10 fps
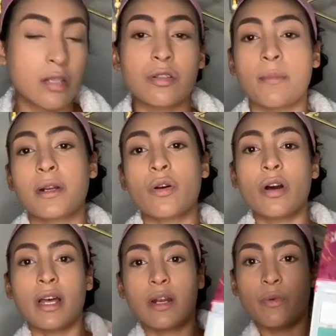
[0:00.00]
So I'm gonna go
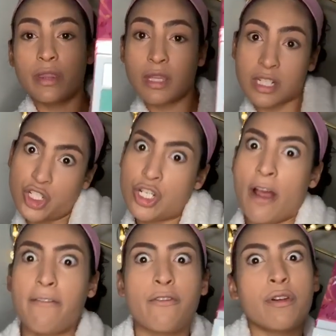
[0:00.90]
ahead with the
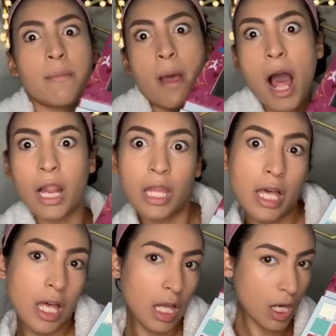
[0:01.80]
Jeffree
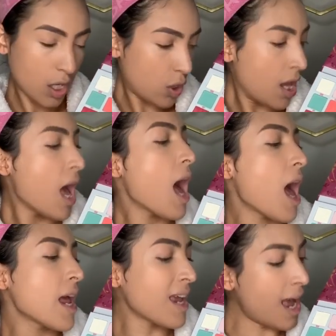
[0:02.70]
palette. Hi,